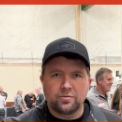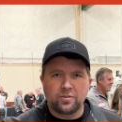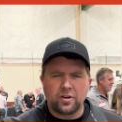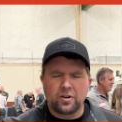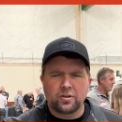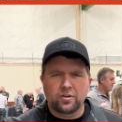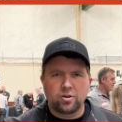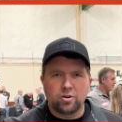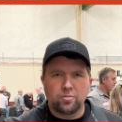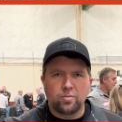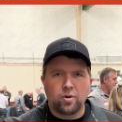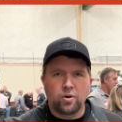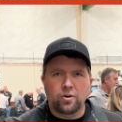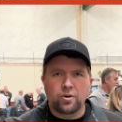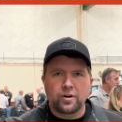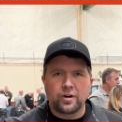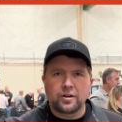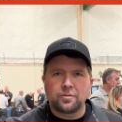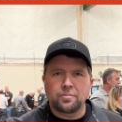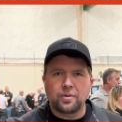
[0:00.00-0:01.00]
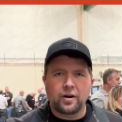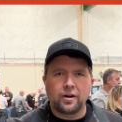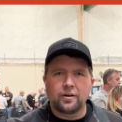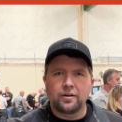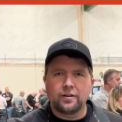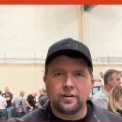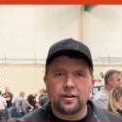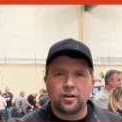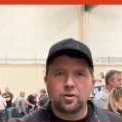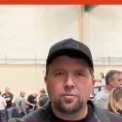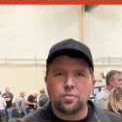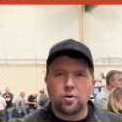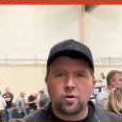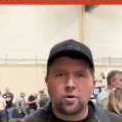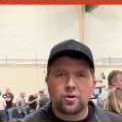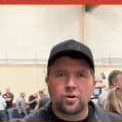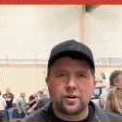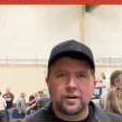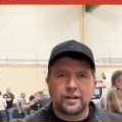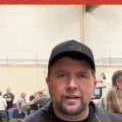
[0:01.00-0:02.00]
vertical boring, parallel
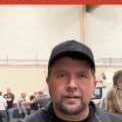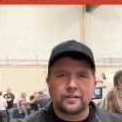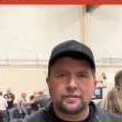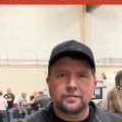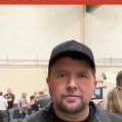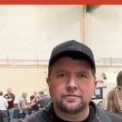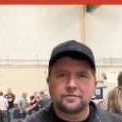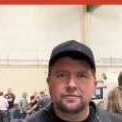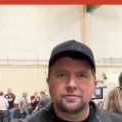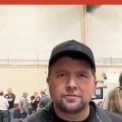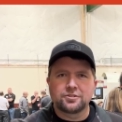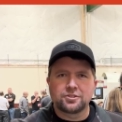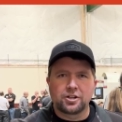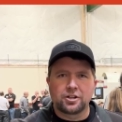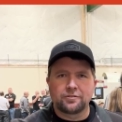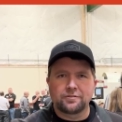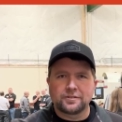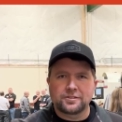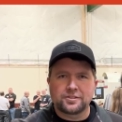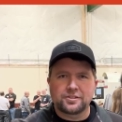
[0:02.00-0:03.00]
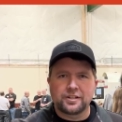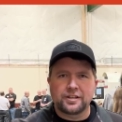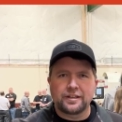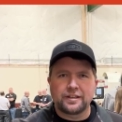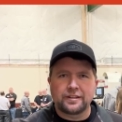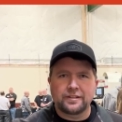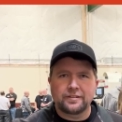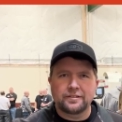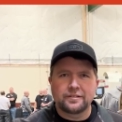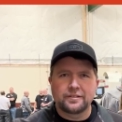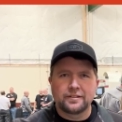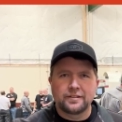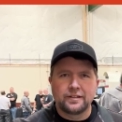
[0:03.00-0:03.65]
boring, surfacing.